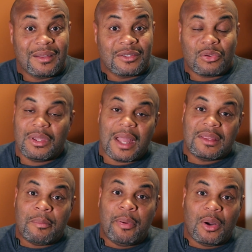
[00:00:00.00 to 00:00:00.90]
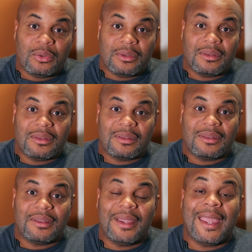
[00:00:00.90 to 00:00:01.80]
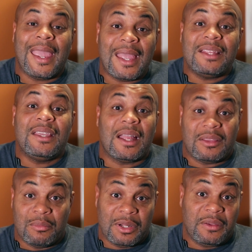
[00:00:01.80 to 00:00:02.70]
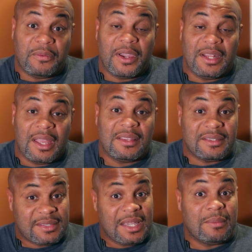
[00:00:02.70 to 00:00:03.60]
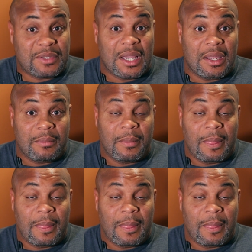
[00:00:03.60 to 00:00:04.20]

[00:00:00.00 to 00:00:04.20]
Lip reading: so he got the belt and he got the money fight at the same time.